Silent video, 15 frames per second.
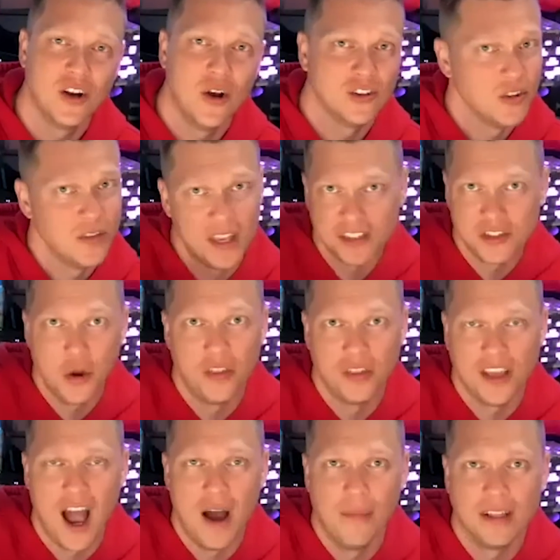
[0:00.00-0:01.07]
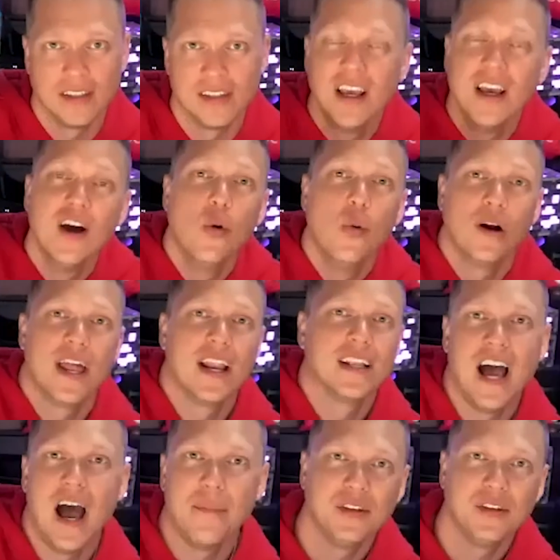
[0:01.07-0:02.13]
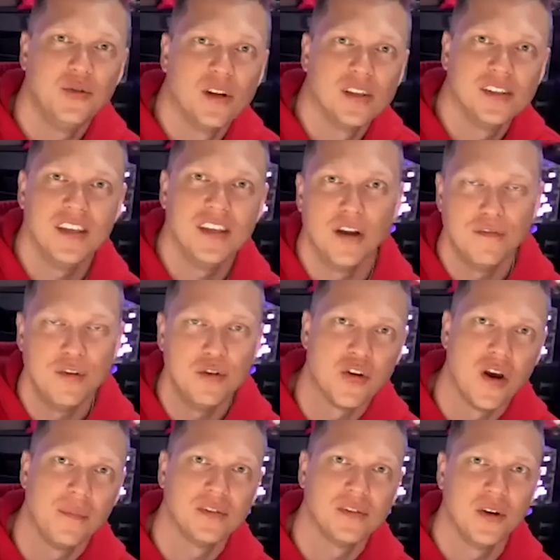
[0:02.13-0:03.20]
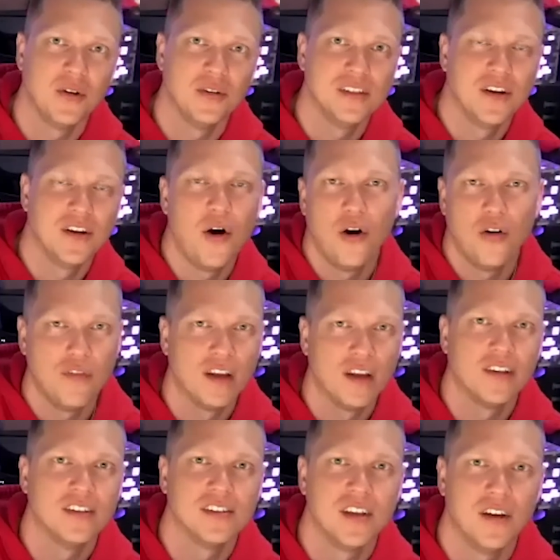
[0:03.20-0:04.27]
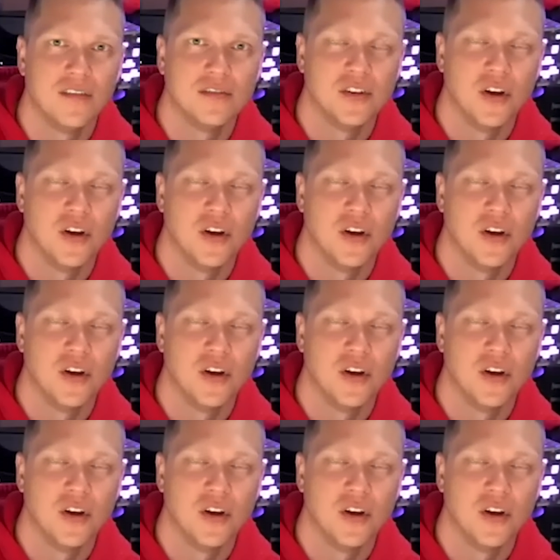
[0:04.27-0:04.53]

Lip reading: and also let us know in the comments what kind of topics you want to see on future episodes and all of that good stuff.